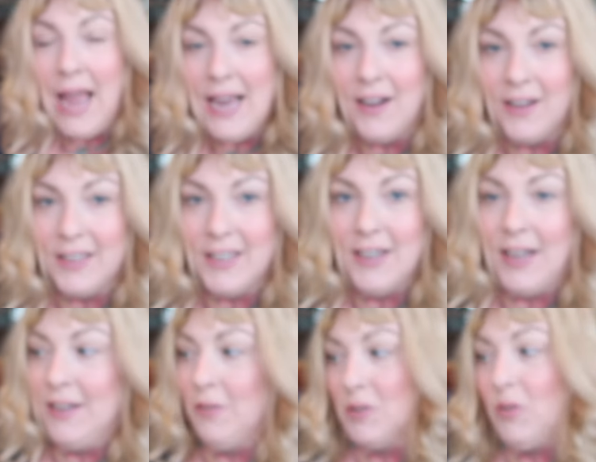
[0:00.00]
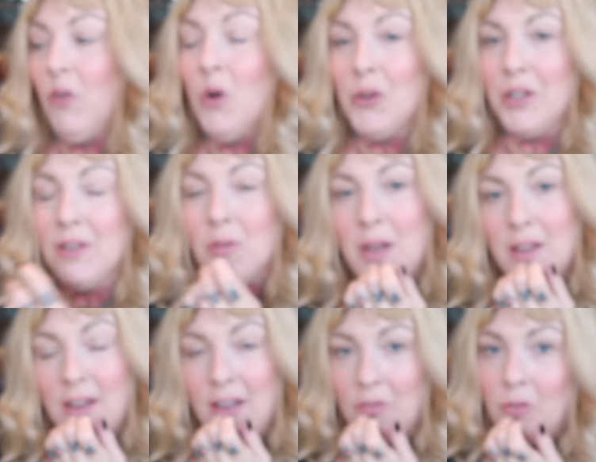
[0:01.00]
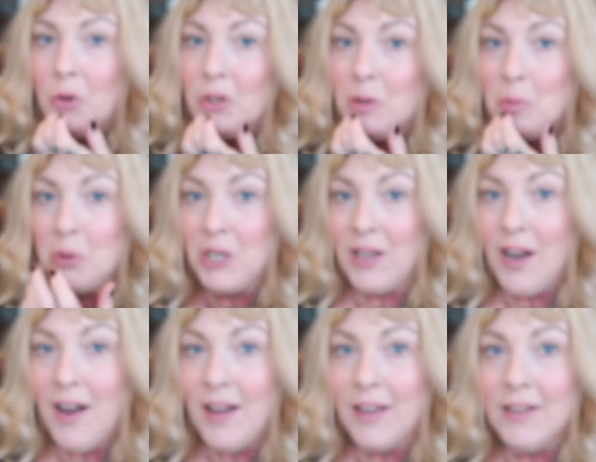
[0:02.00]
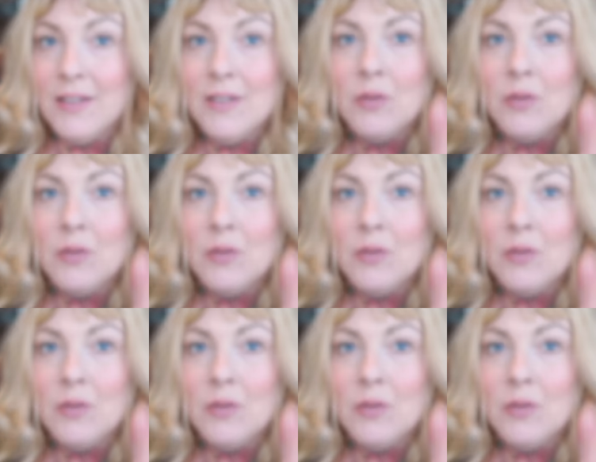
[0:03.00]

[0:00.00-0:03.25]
A on it and it was folded, the way they had it folded and pre-cut,